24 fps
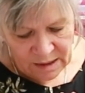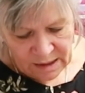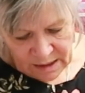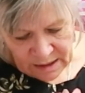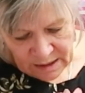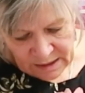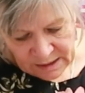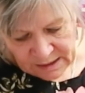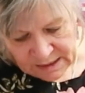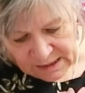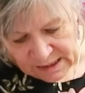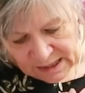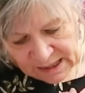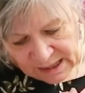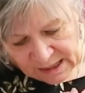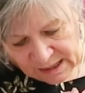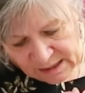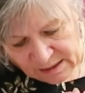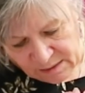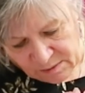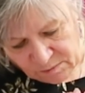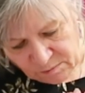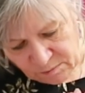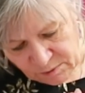
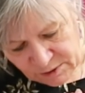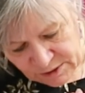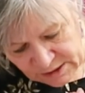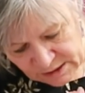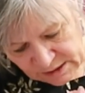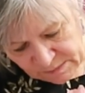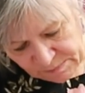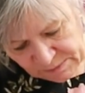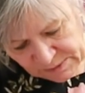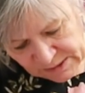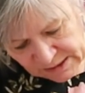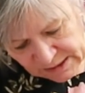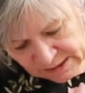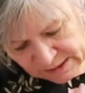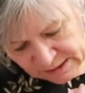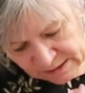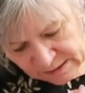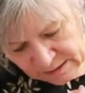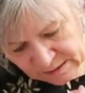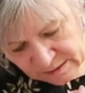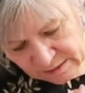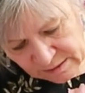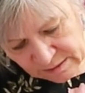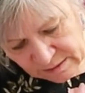Again, what did I buy?
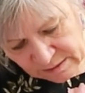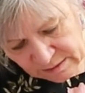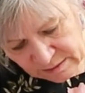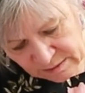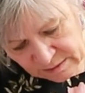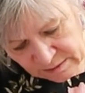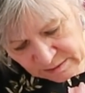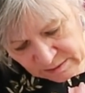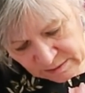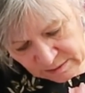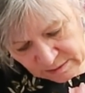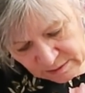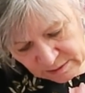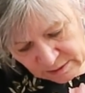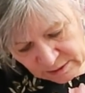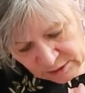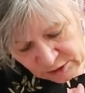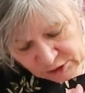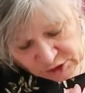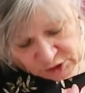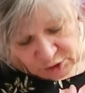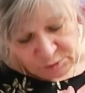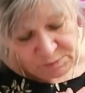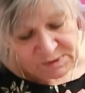
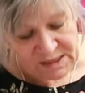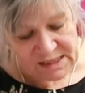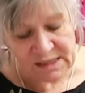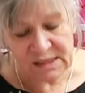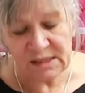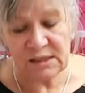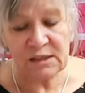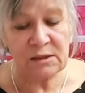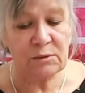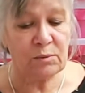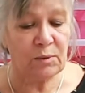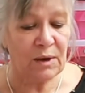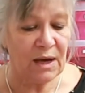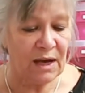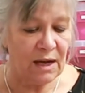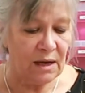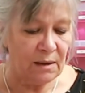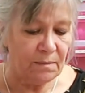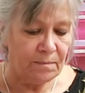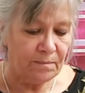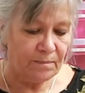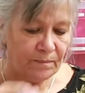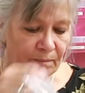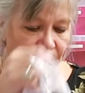2 meters as
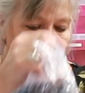well.